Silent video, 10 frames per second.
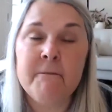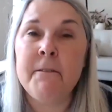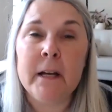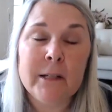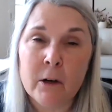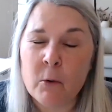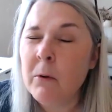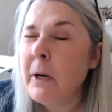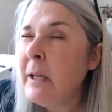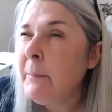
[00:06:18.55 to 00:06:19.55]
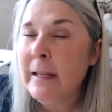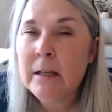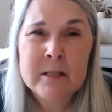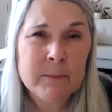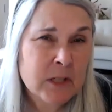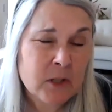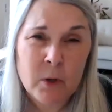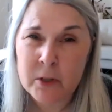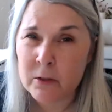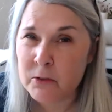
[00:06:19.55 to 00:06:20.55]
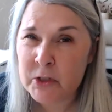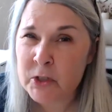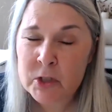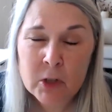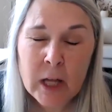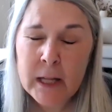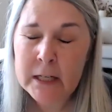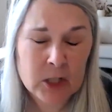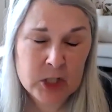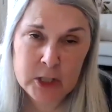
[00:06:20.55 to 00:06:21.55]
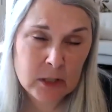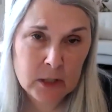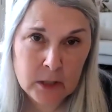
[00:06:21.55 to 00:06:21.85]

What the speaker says: Find out right at the beginning of the semester while you're still got energy,